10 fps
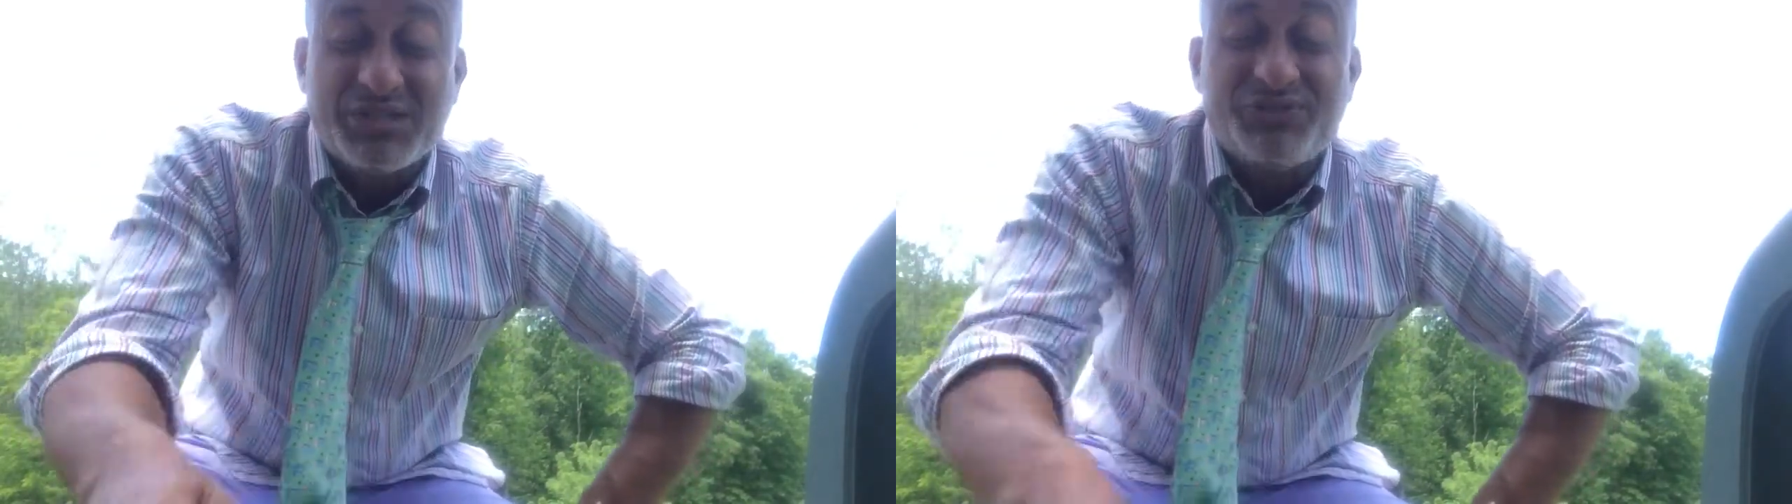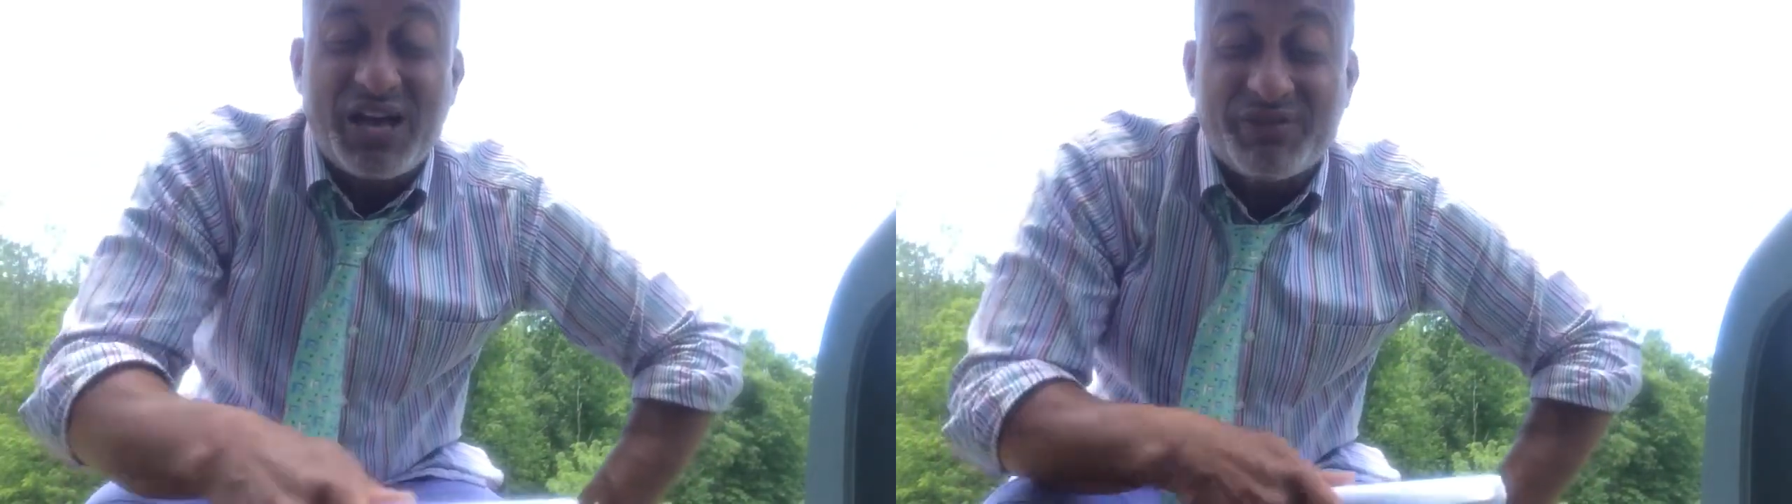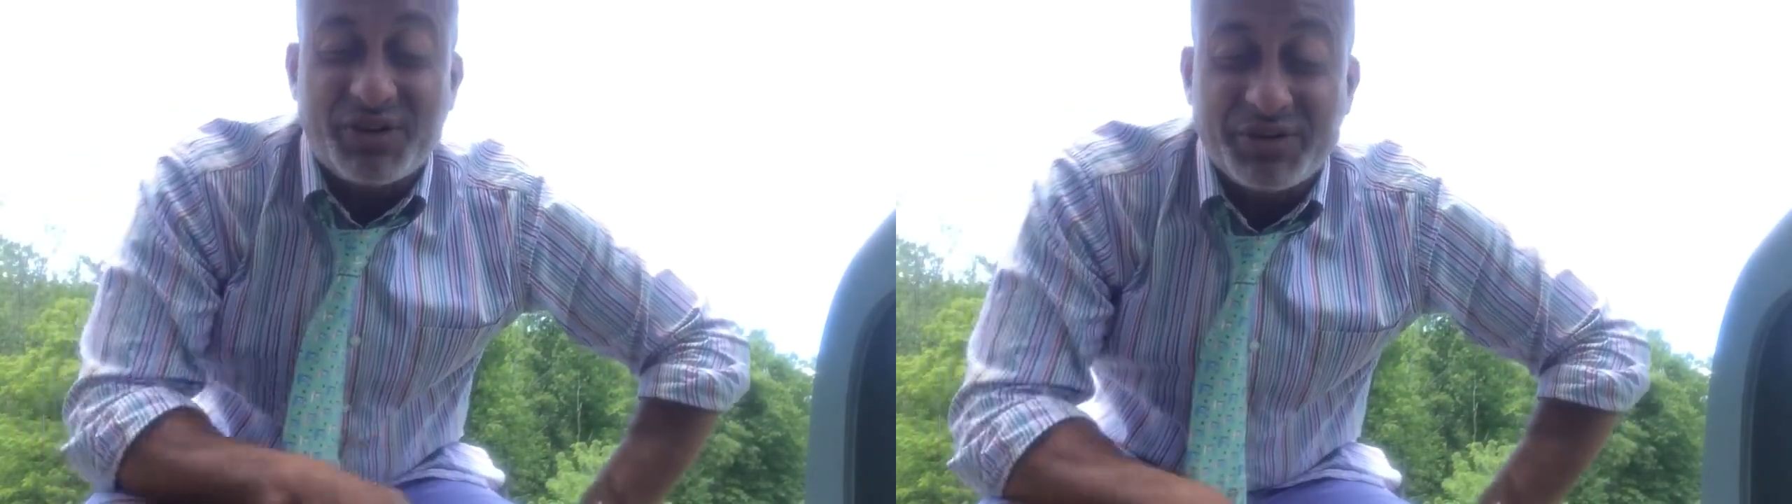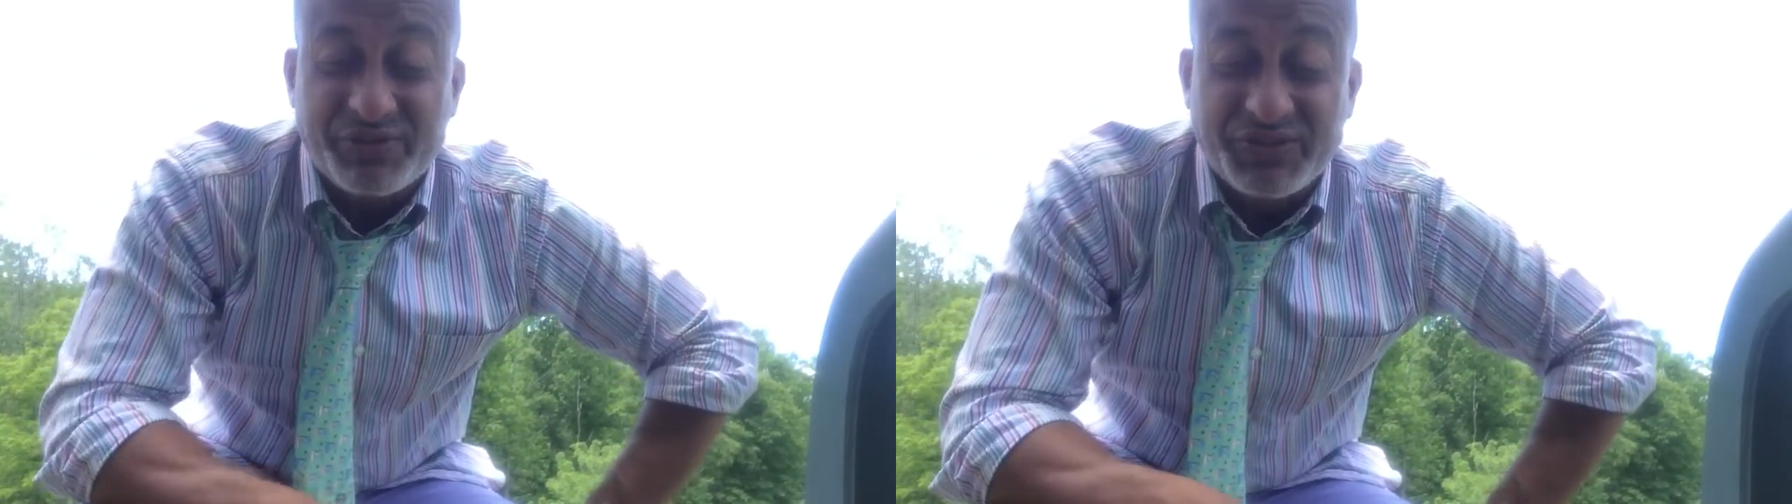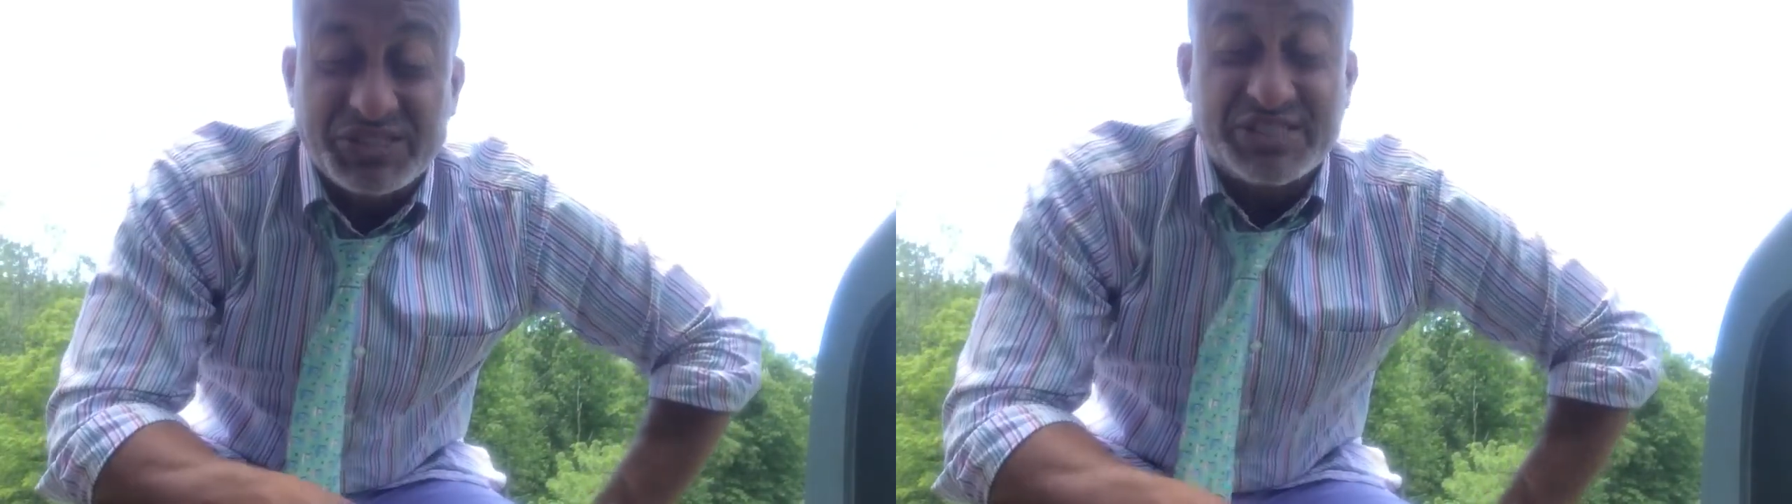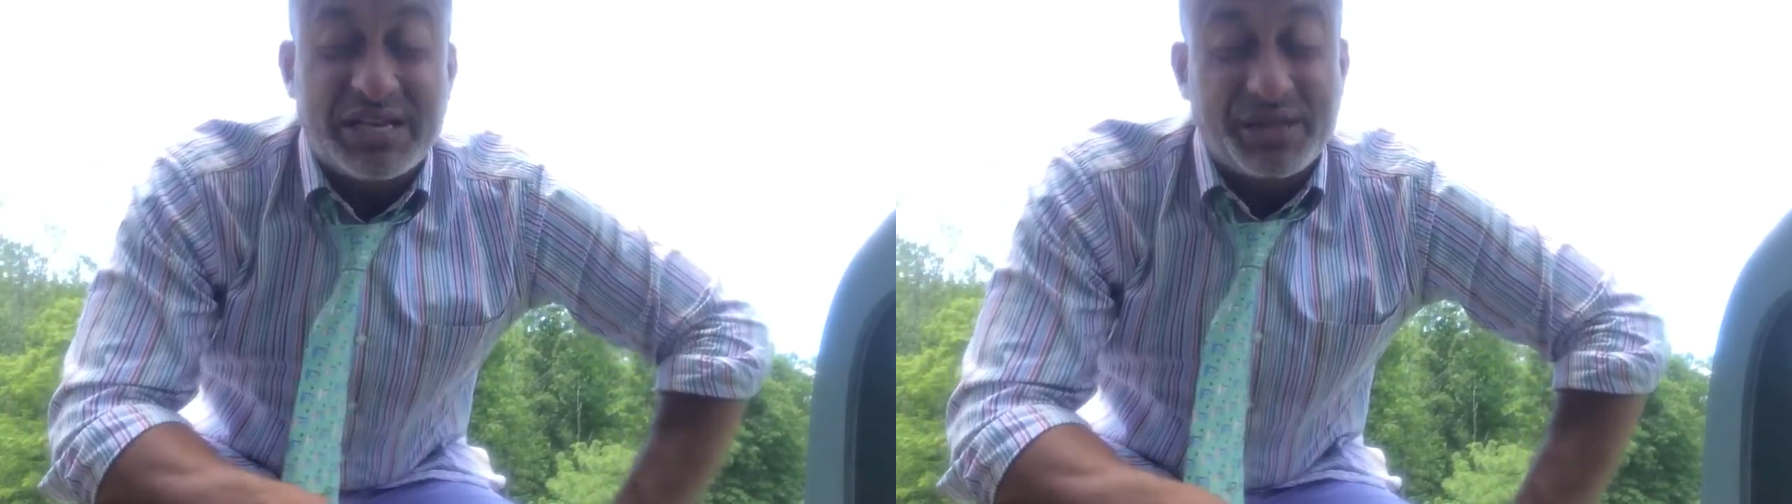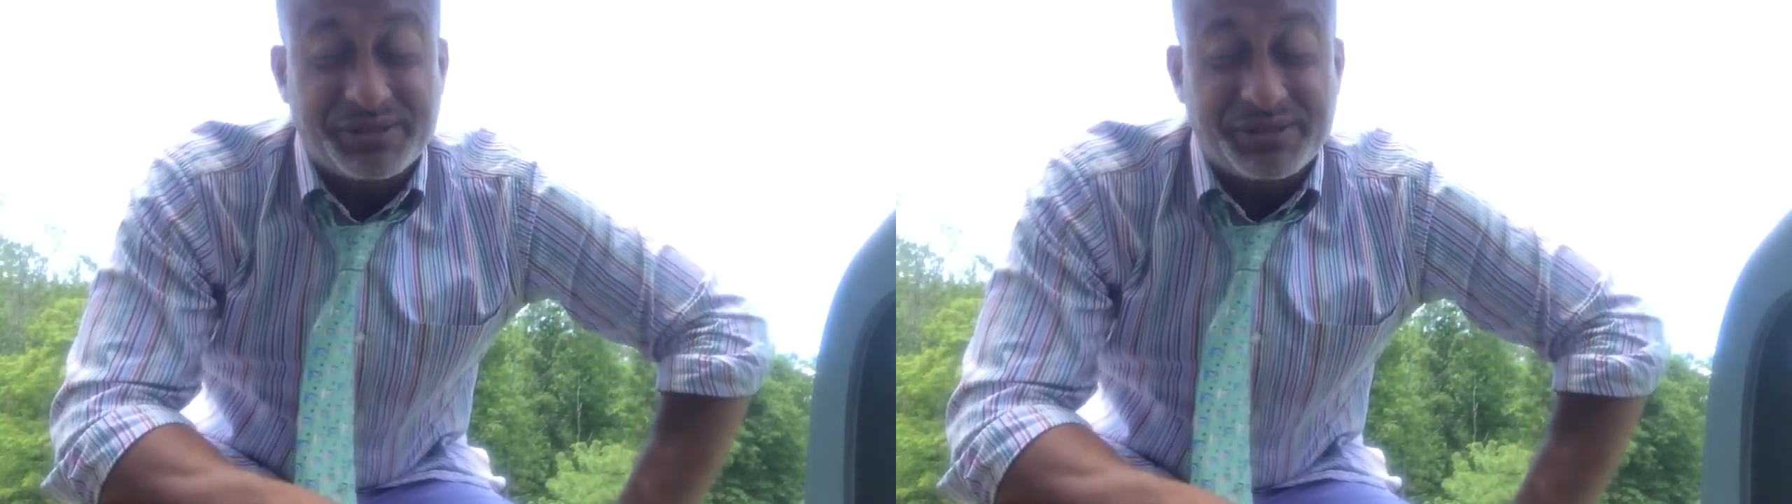$150.